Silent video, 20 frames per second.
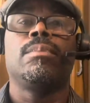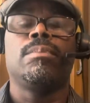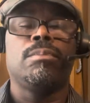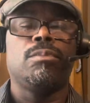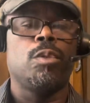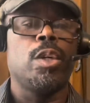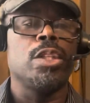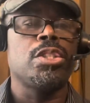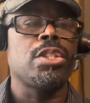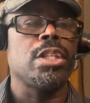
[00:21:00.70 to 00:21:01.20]

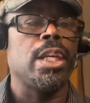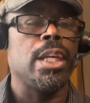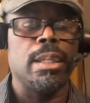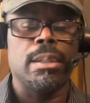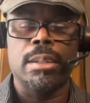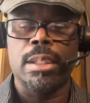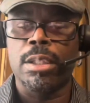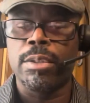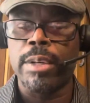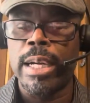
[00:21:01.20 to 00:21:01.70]
Once again,
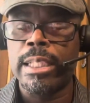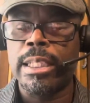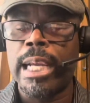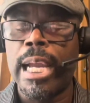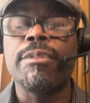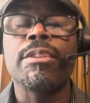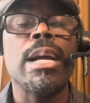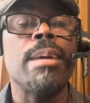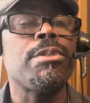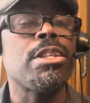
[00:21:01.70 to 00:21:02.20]
the great
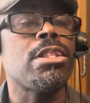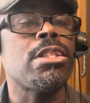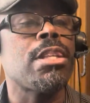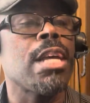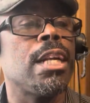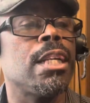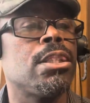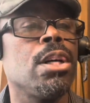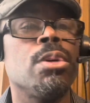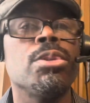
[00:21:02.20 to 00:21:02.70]
Dave Ramsey
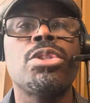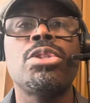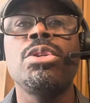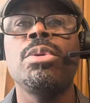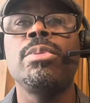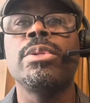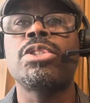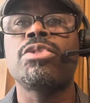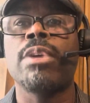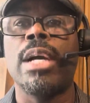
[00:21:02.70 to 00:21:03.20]
said, adults do
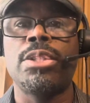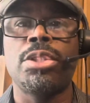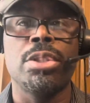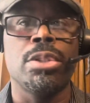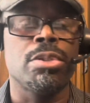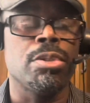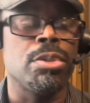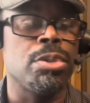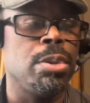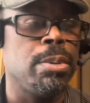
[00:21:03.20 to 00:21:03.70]
what's right,
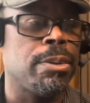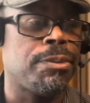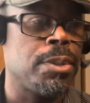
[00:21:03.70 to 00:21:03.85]
children do what